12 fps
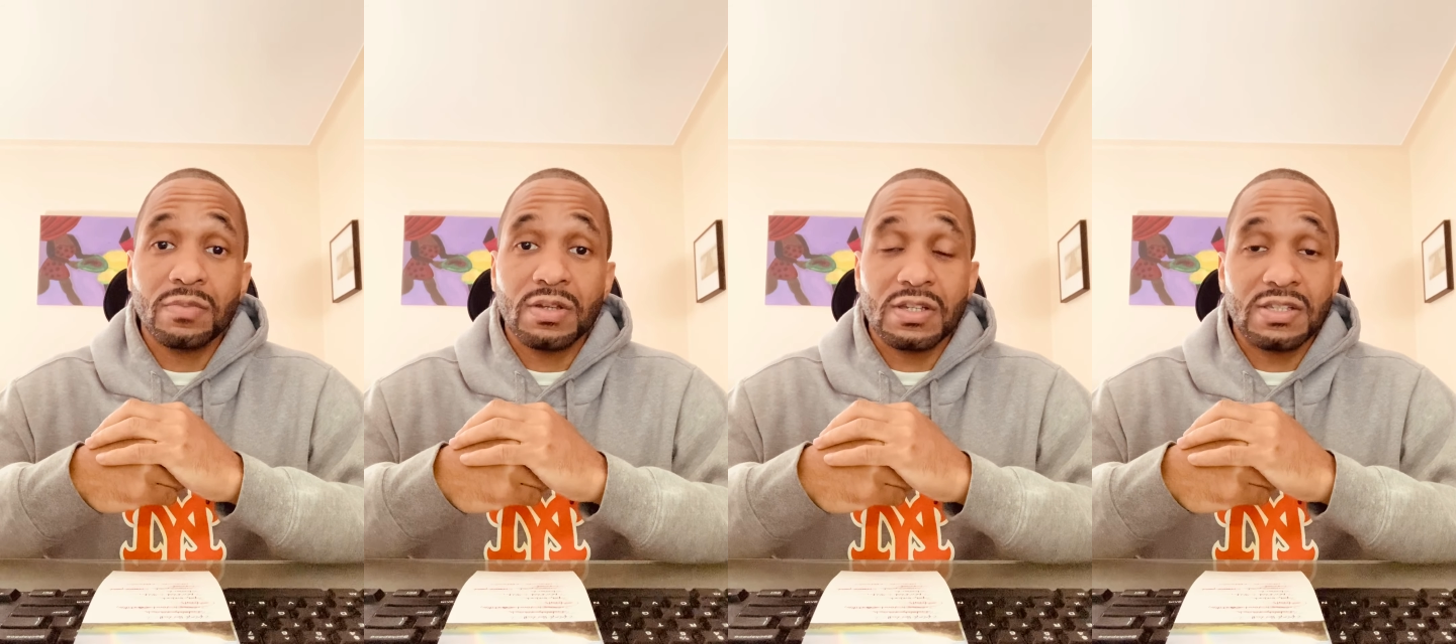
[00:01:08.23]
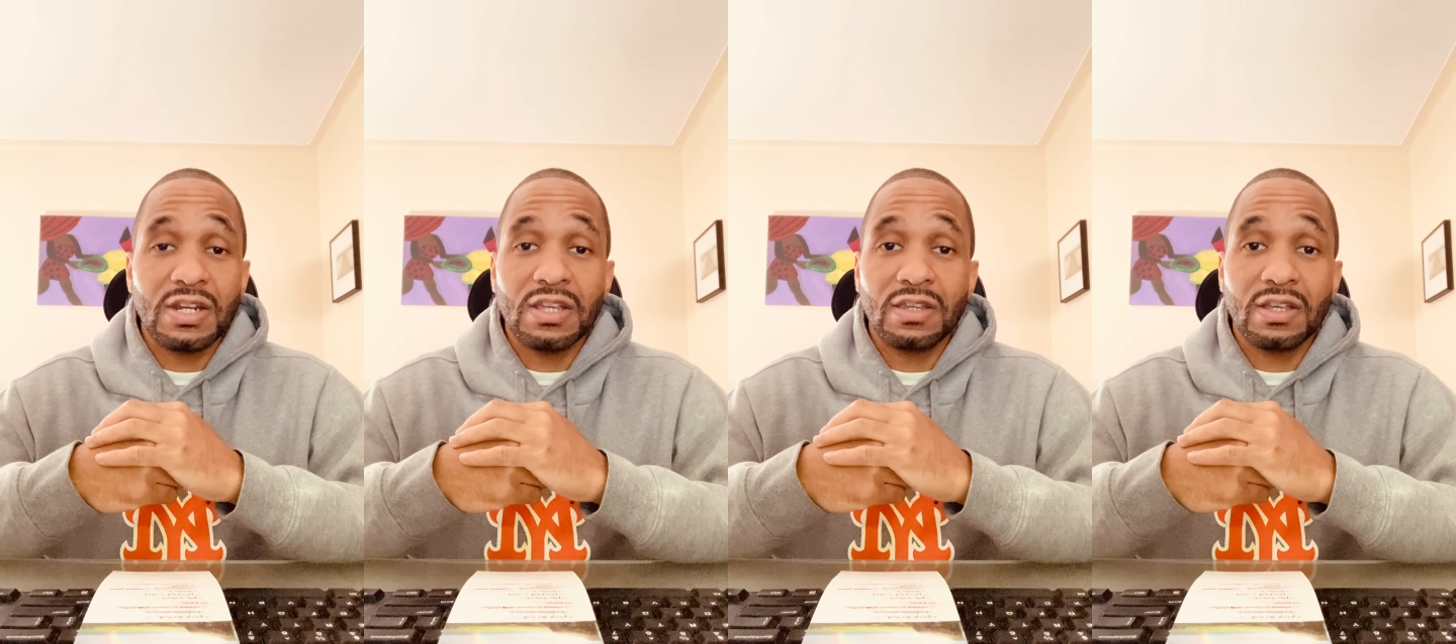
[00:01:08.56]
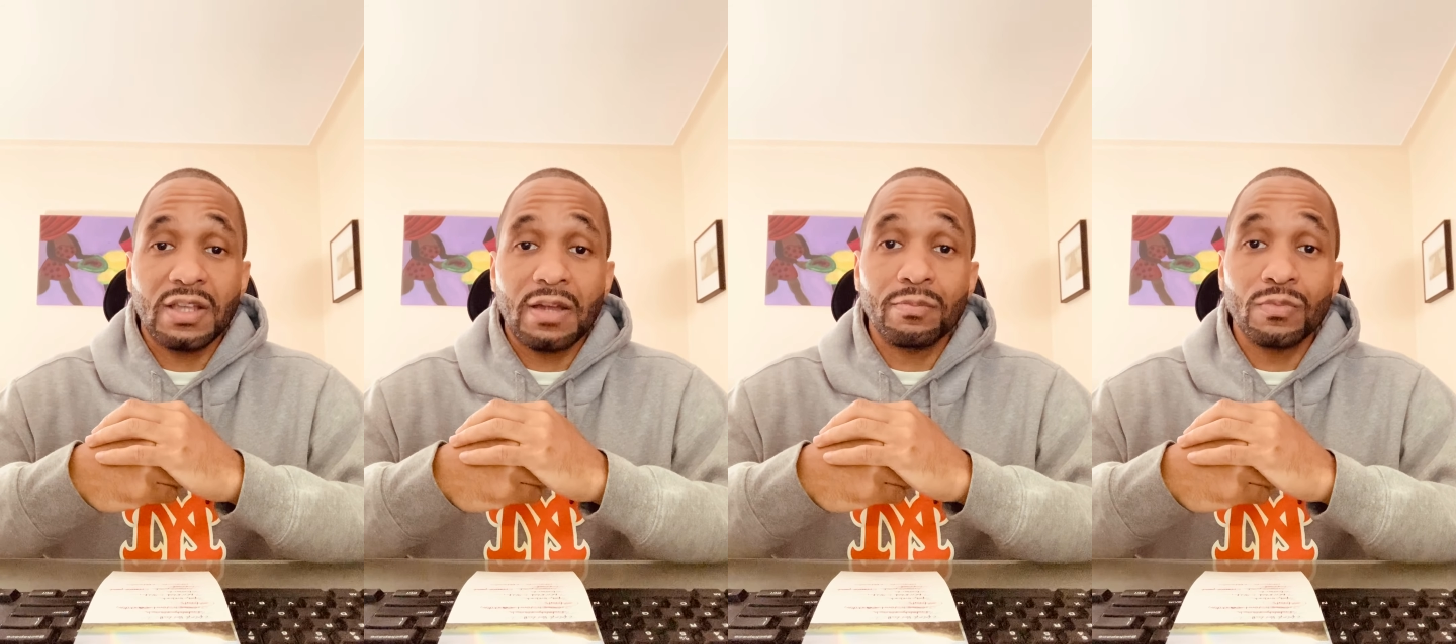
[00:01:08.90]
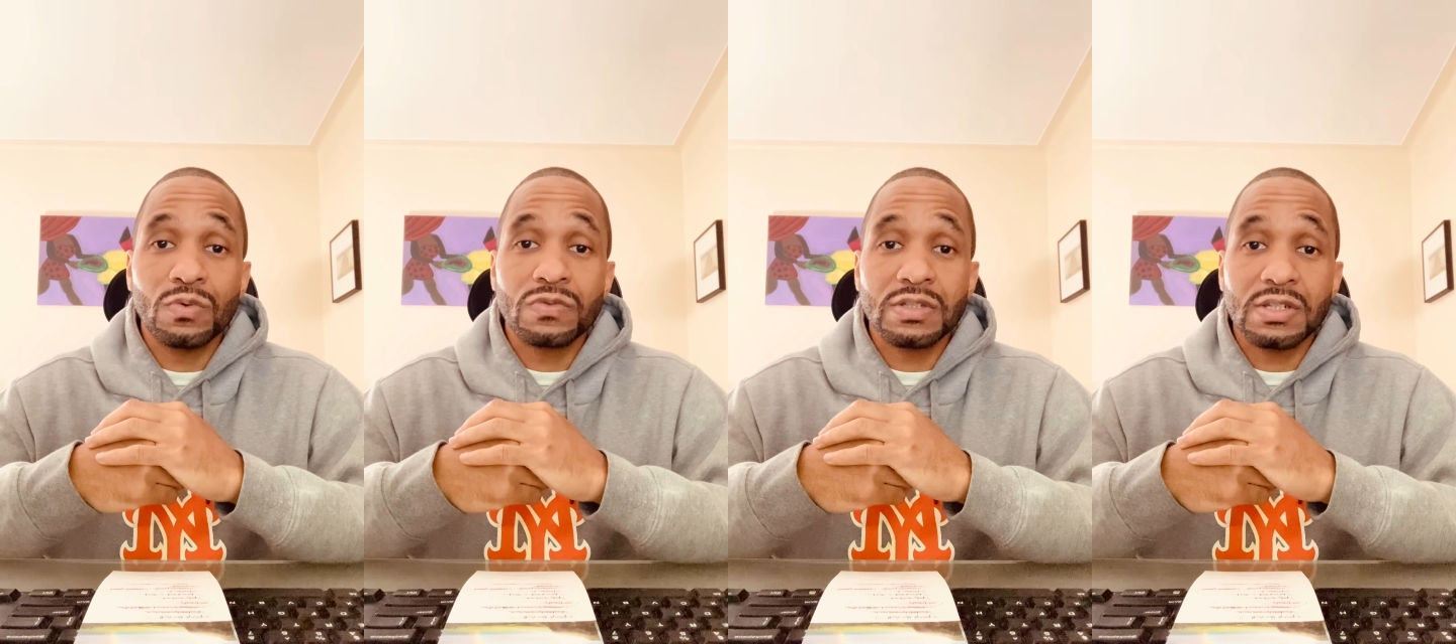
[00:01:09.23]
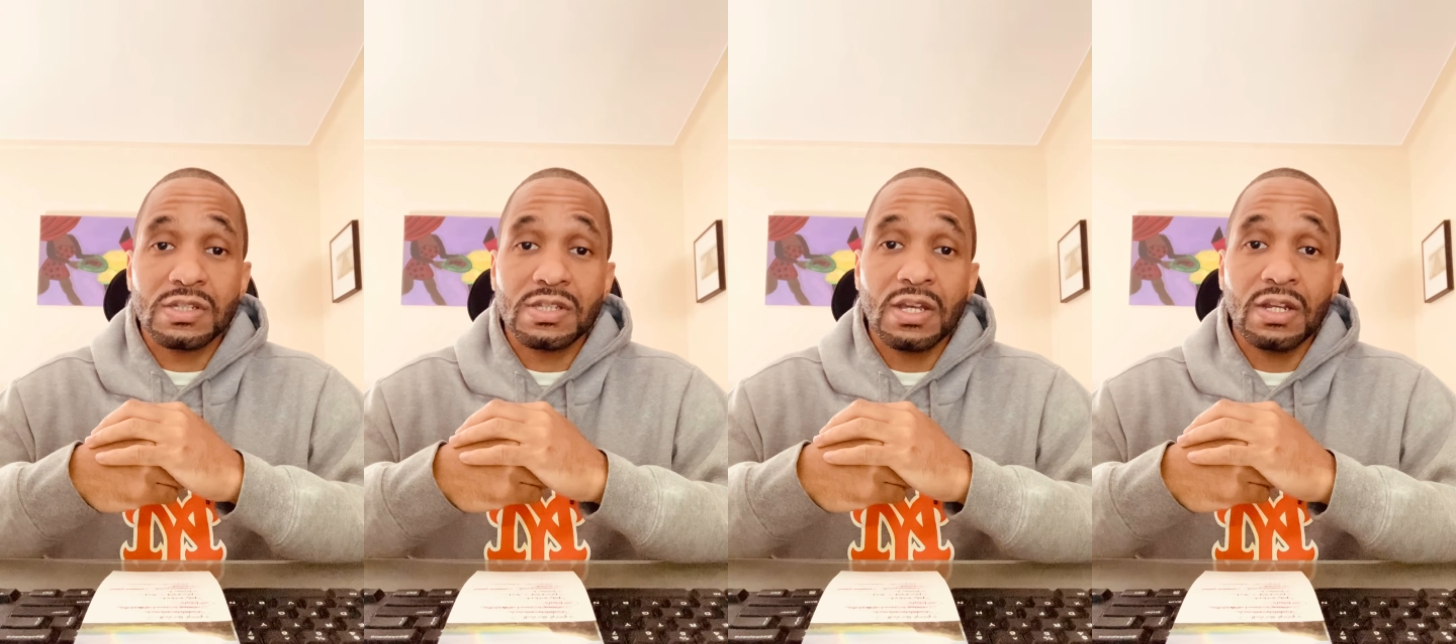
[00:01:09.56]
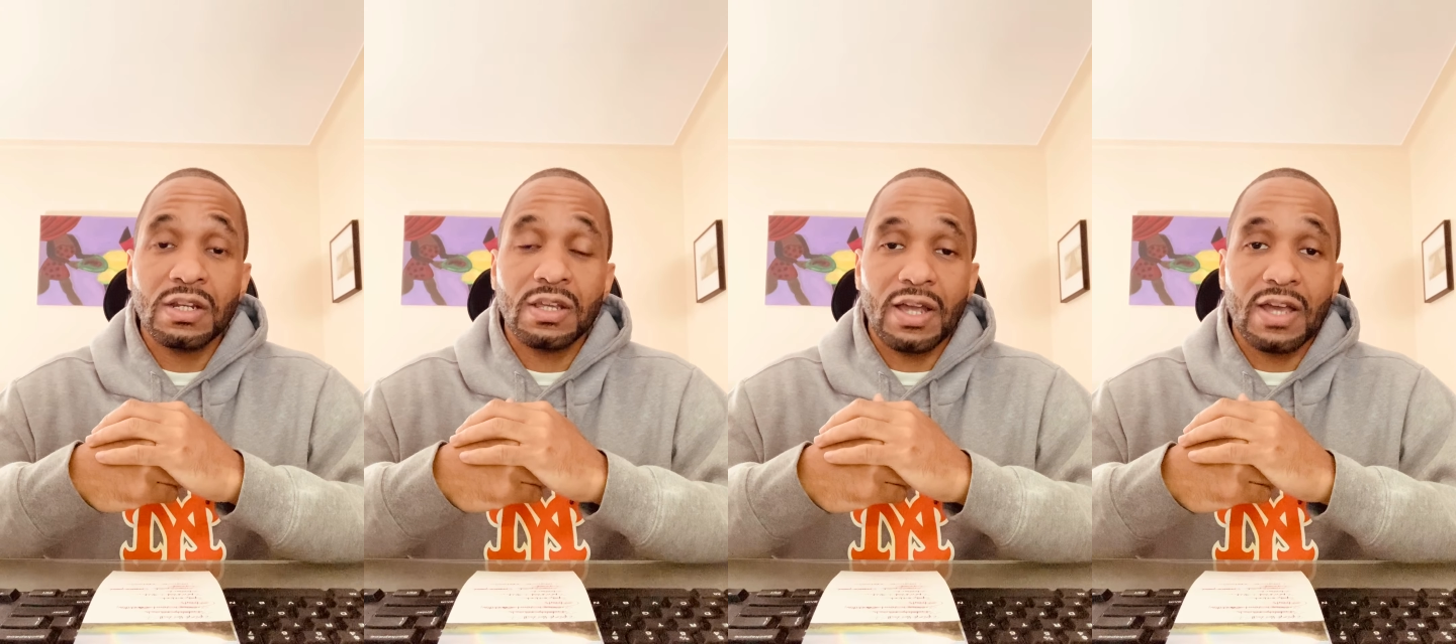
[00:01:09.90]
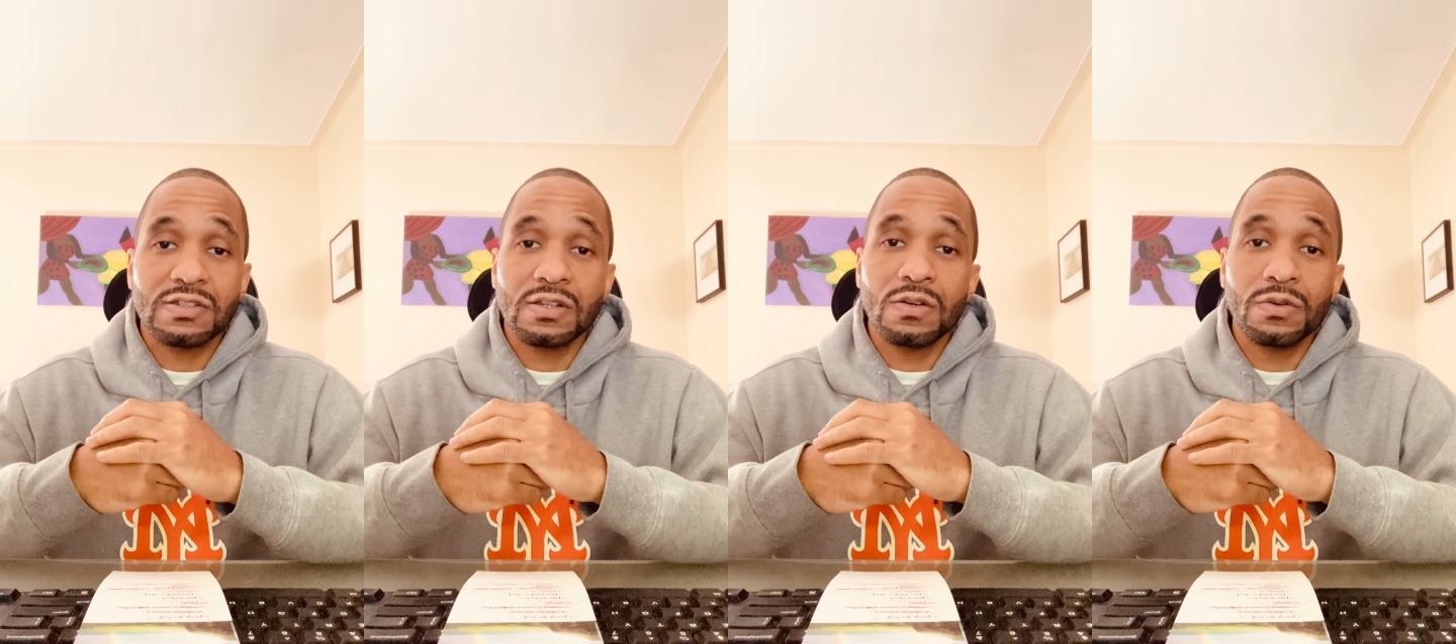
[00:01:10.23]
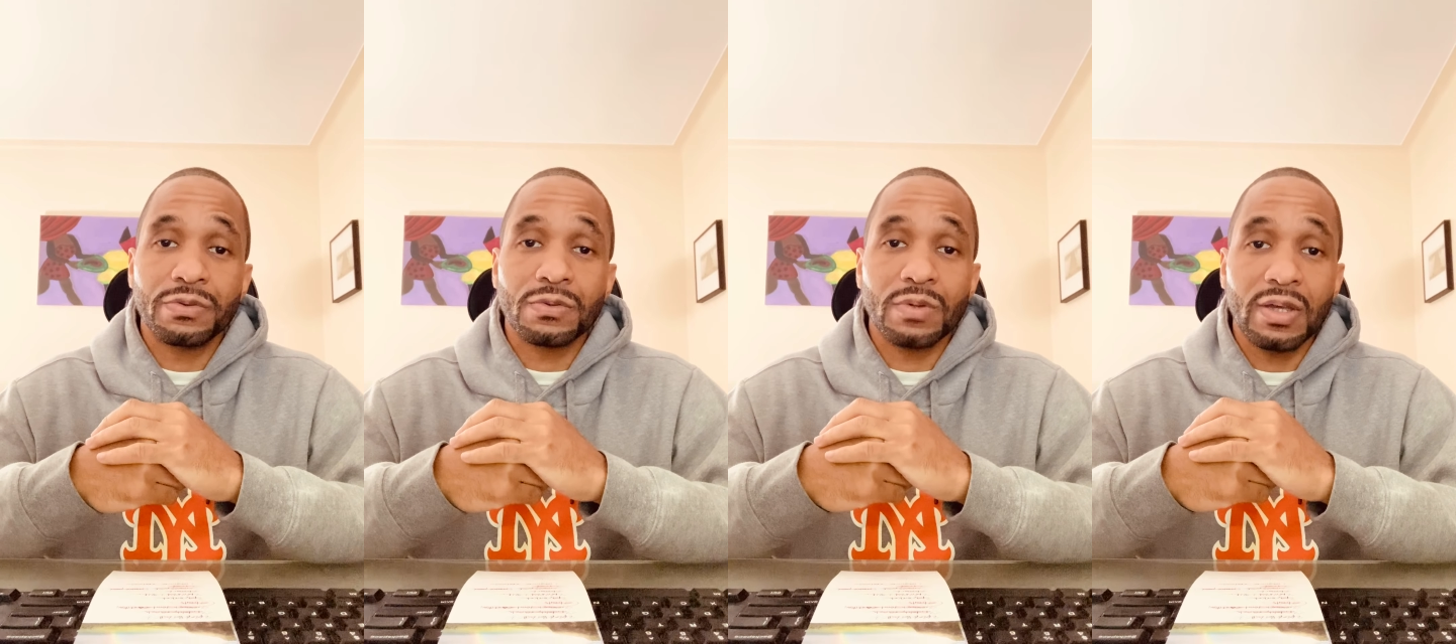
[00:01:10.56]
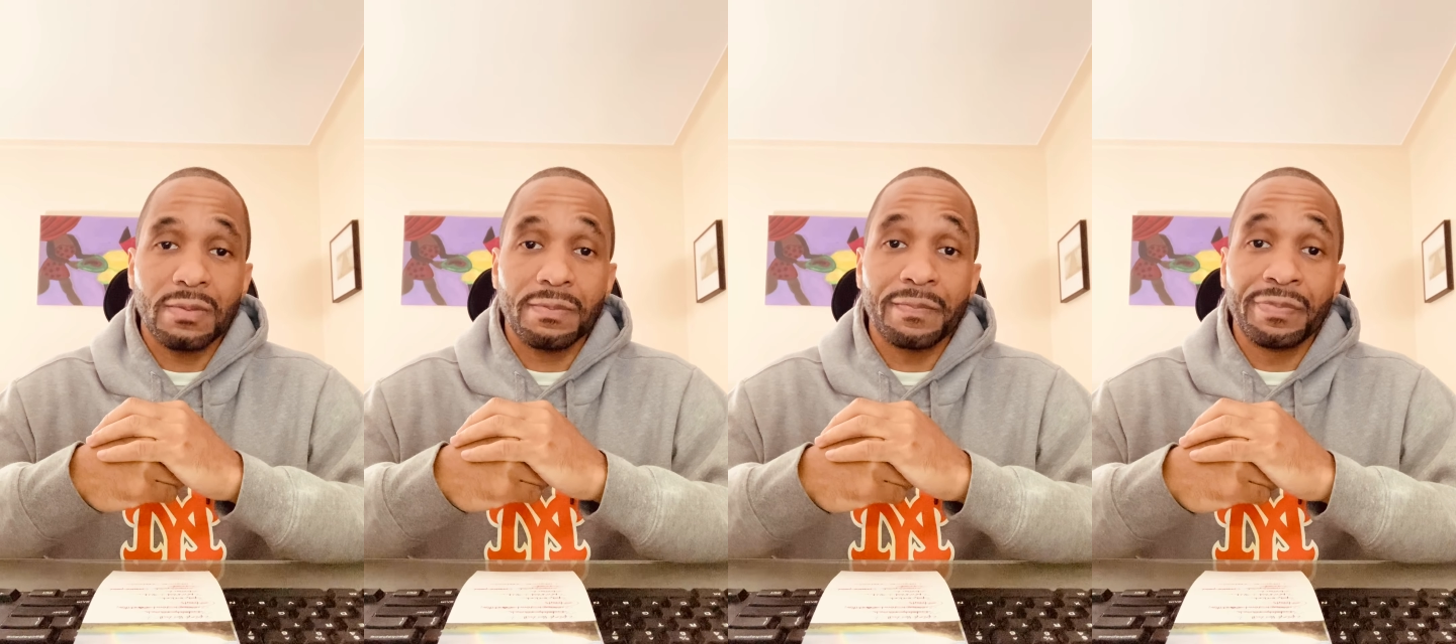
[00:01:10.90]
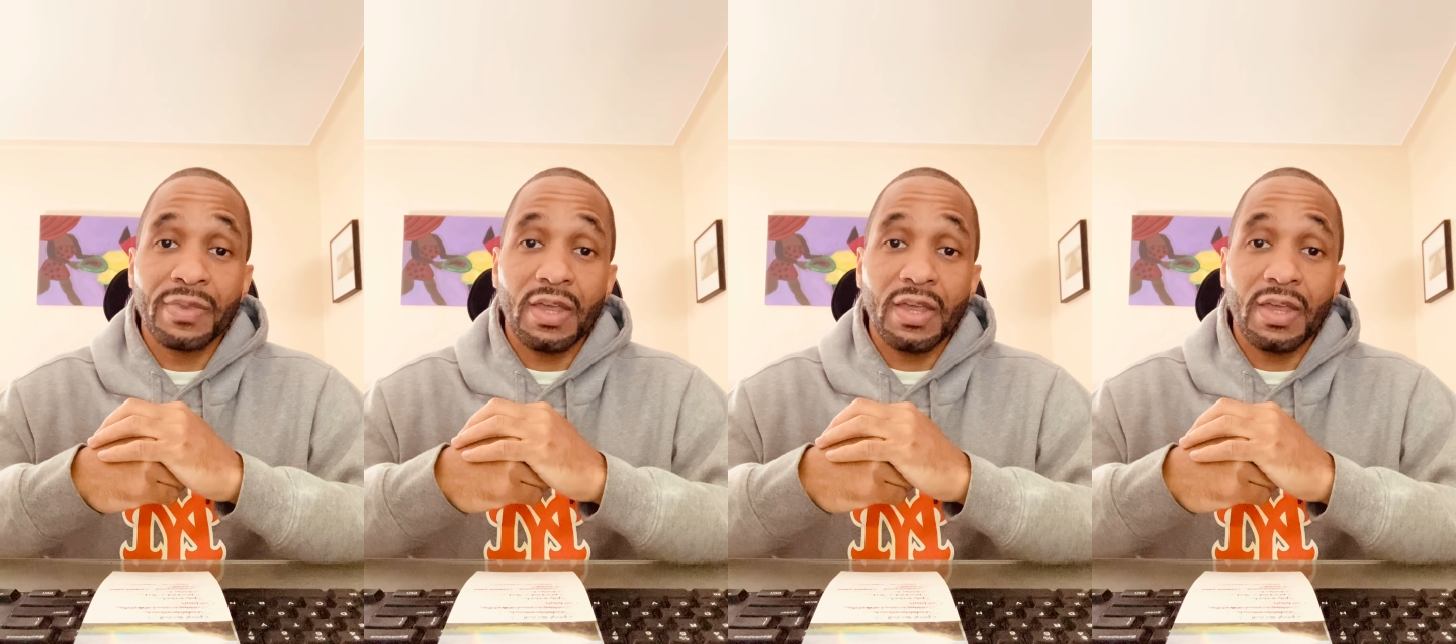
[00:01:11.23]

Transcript: because anything that moves in the Senate has to go through him.